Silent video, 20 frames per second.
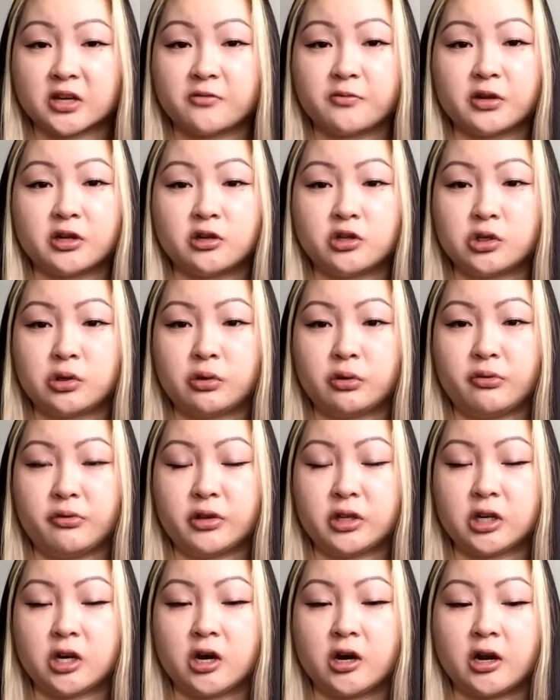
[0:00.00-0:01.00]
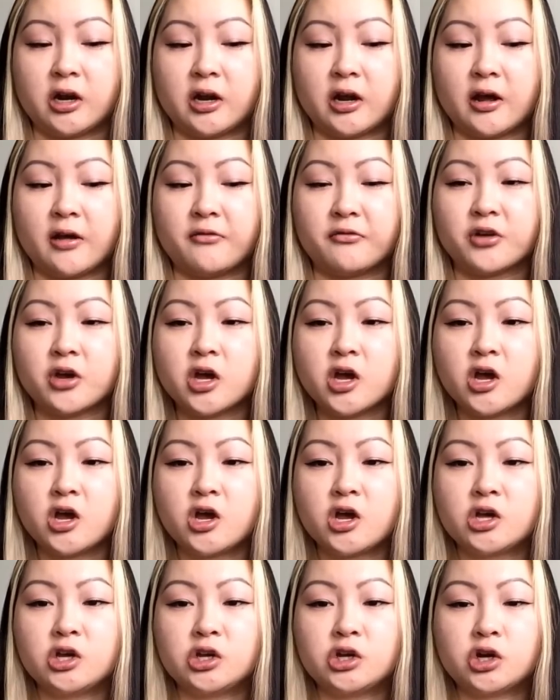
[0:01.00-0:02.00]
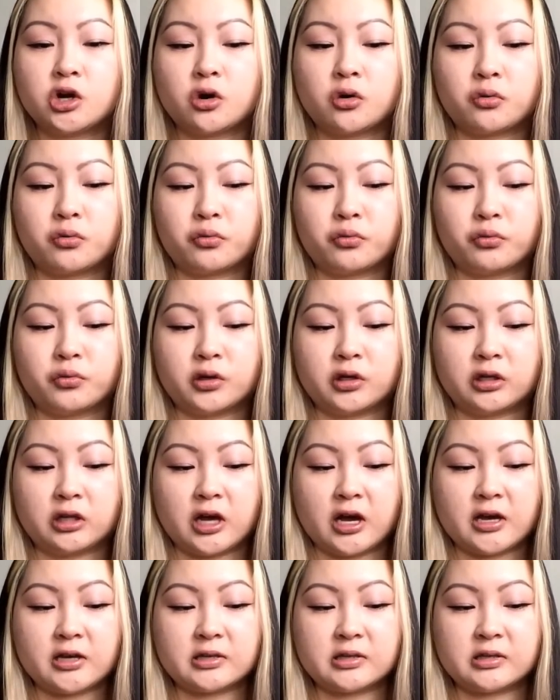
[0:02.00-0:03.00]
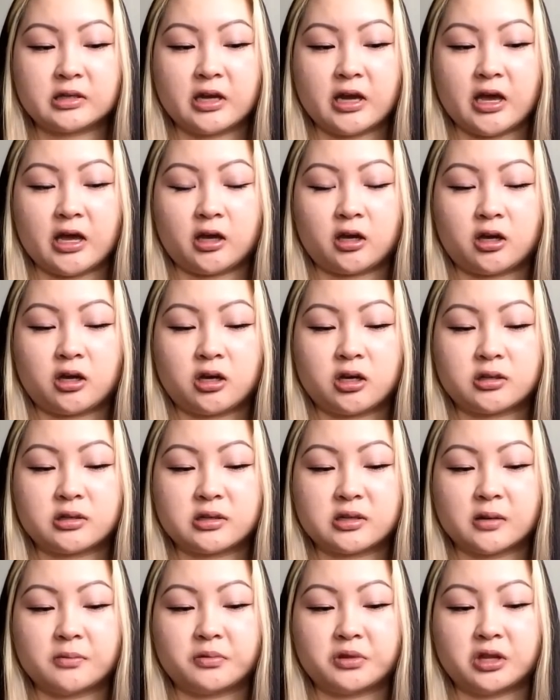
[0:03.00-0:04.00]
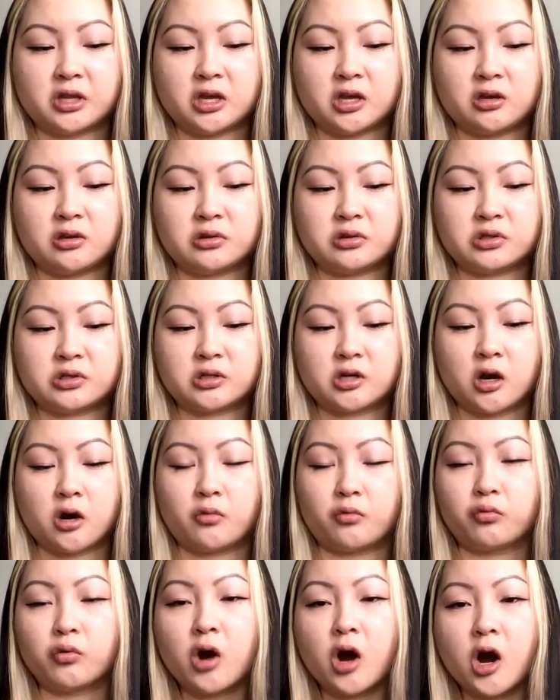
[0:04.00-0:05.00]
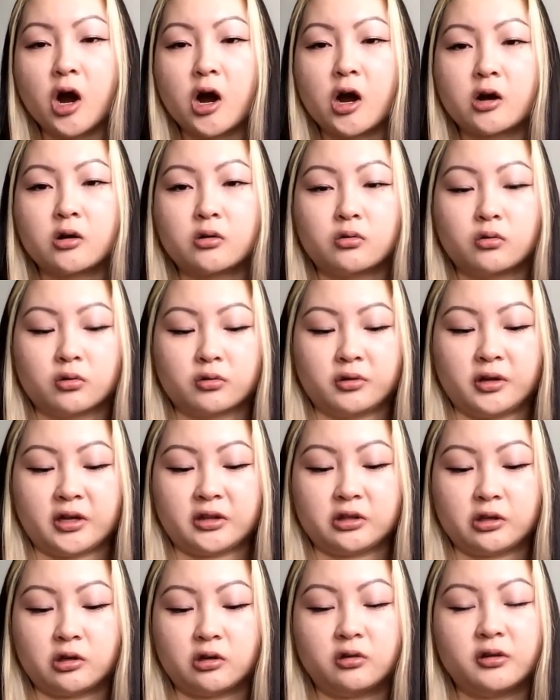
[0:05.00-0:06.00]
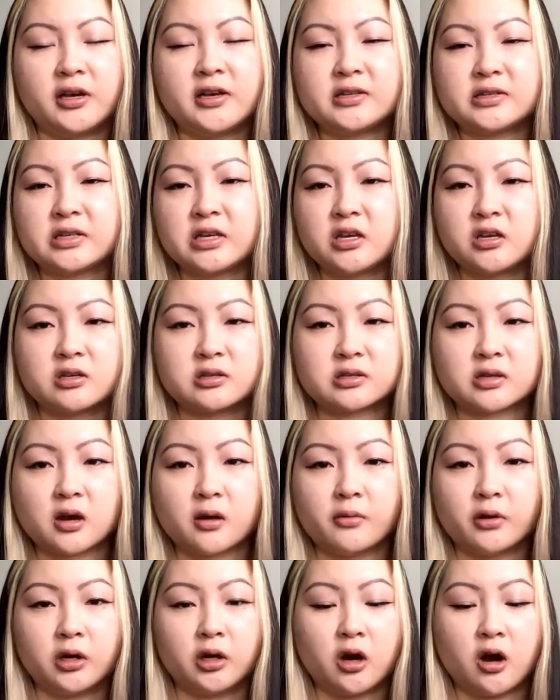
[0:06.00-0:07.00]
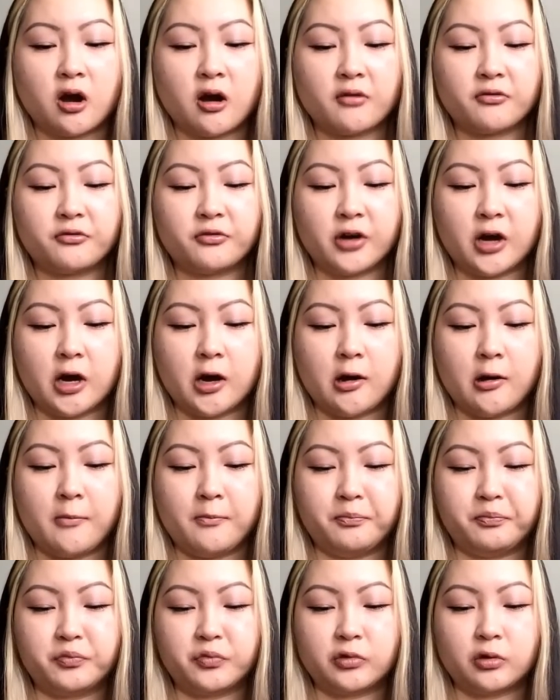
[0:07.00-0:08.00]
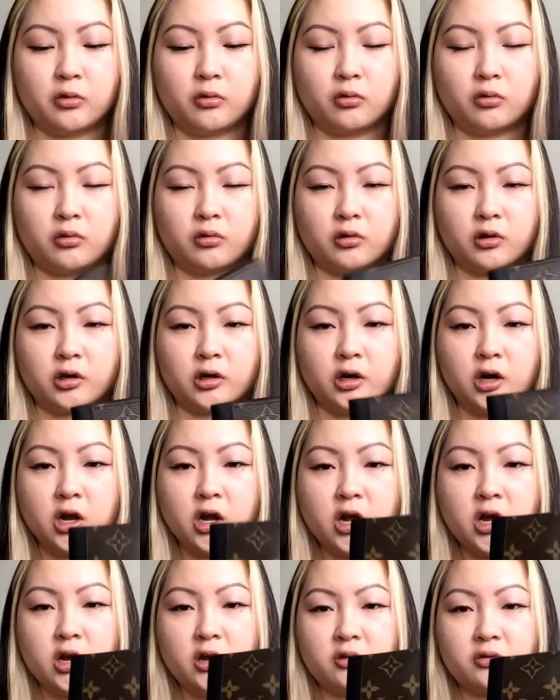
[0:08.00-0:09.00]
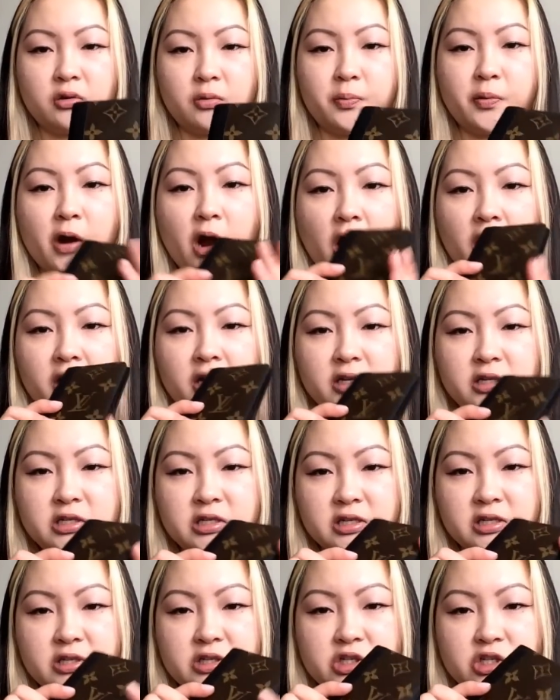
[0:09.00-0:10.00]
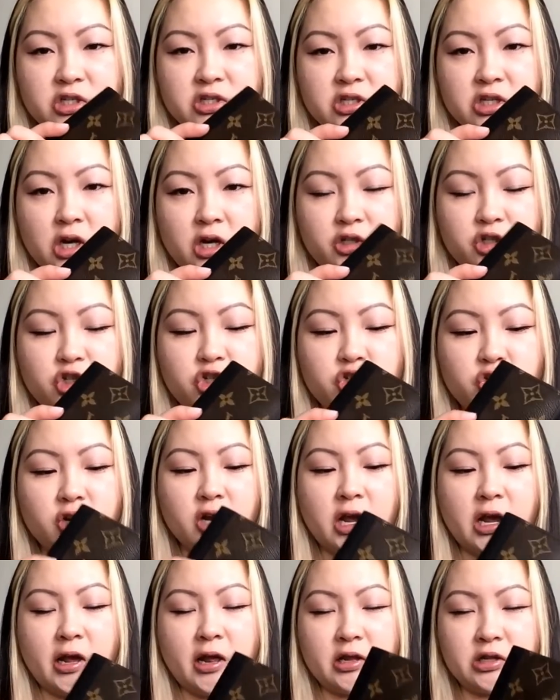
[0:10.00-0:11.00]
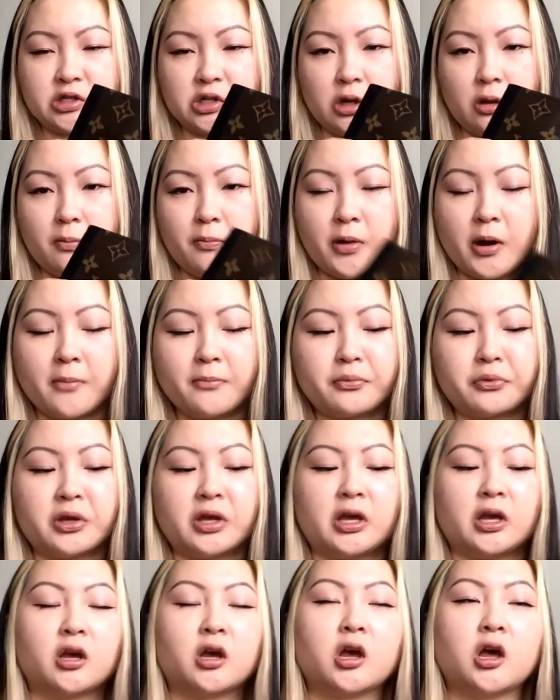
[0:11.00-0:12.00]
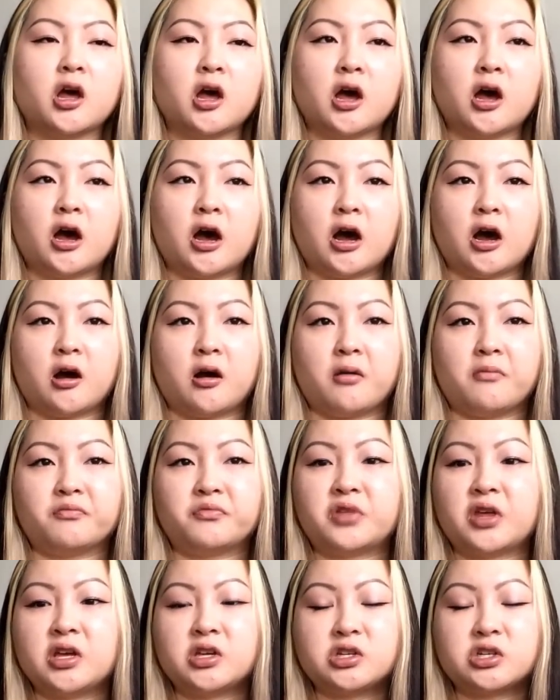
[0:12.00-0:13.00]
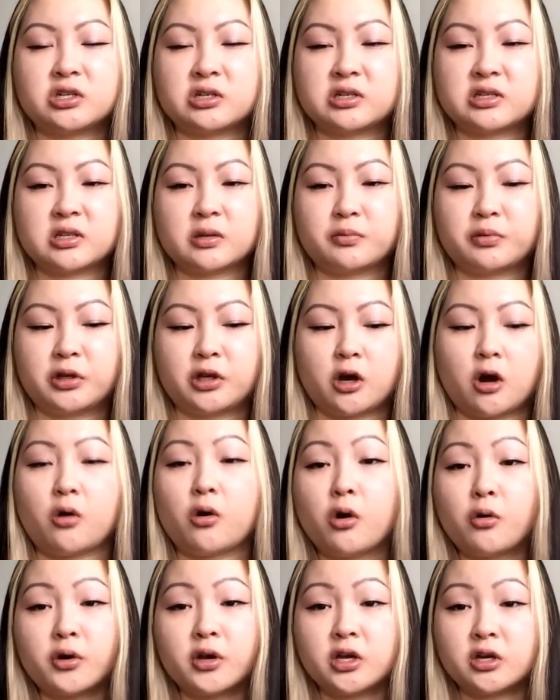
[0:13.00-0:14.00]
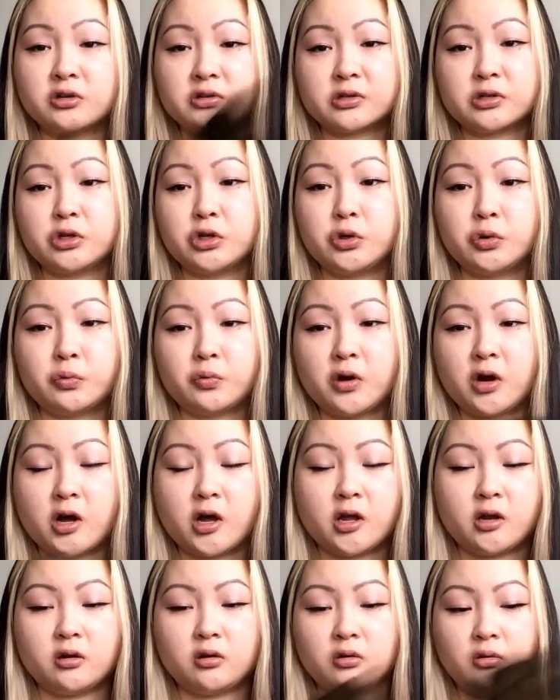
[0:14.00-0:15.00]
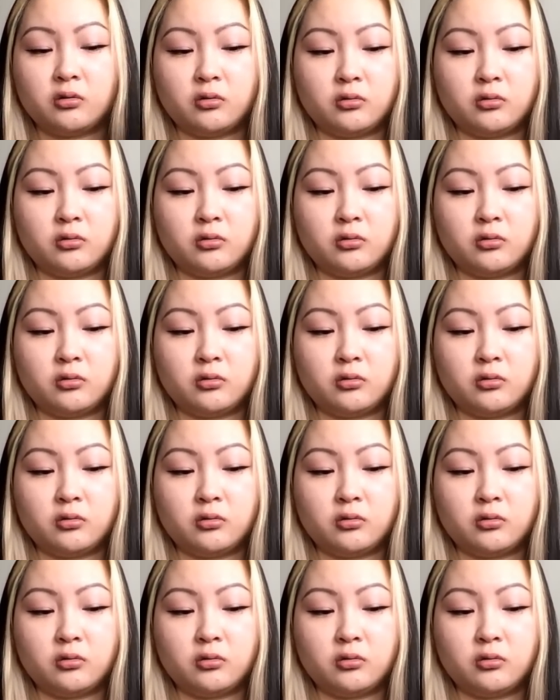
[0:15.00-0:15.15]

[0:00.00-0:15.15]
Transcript: I've been into Louis Vuitton and I've you know realized like something's gone wrong or like the glazing is coming off um, or the product is just not straight and it's all bumpy. Um, they just simply go, oh, here's a new one